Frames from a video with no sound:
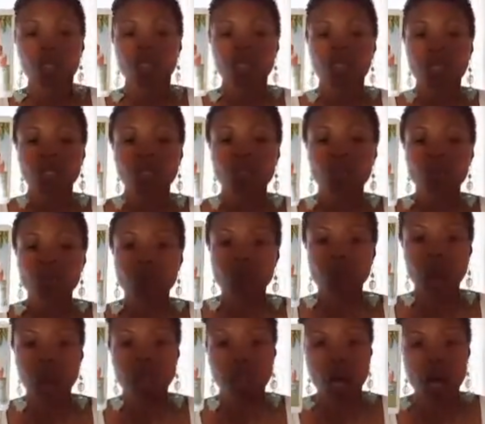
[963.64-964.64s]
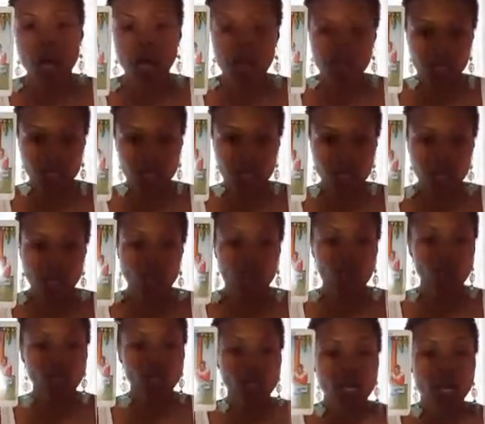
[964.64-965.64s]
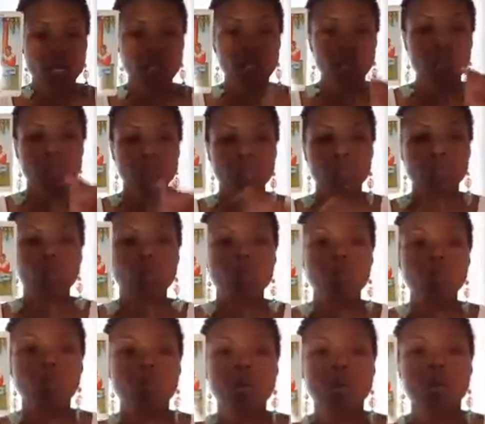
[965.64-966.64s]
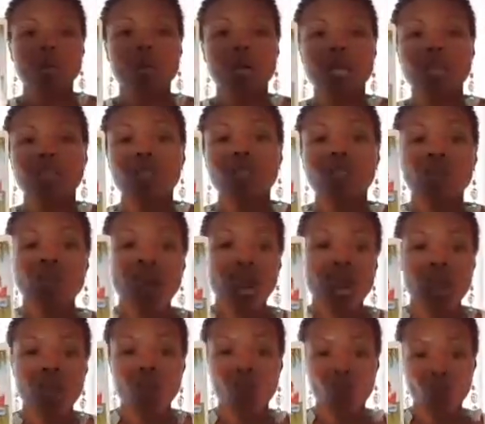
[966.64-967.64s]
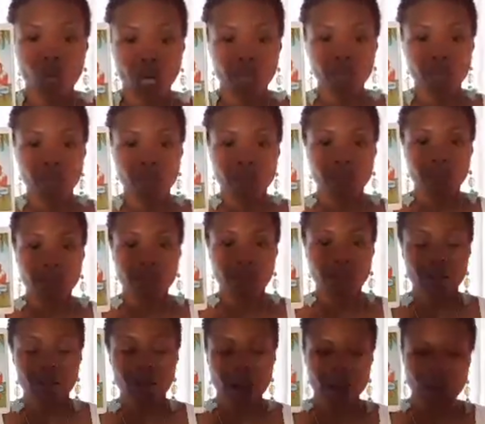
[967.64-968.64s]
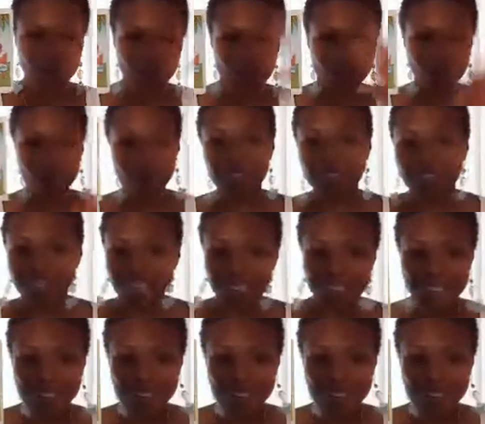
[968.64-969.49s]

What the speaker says: change your methodology. Create those new neurological pathways. I'm in the process